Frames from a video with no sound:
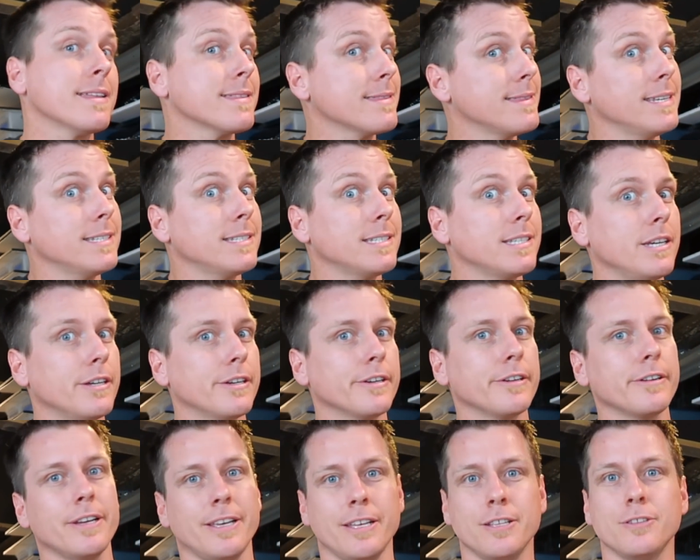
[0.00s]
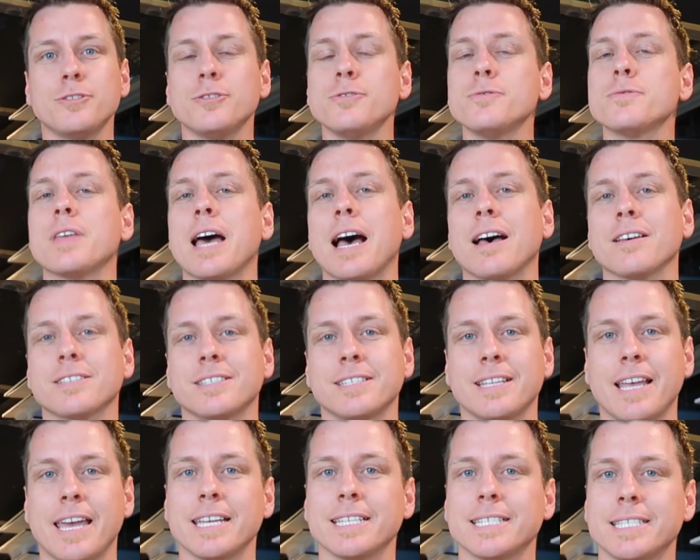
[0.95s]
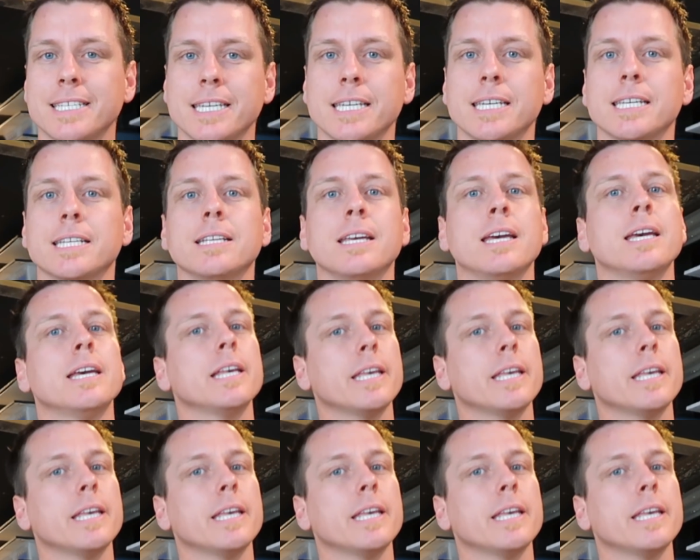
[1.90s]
this year in 2018.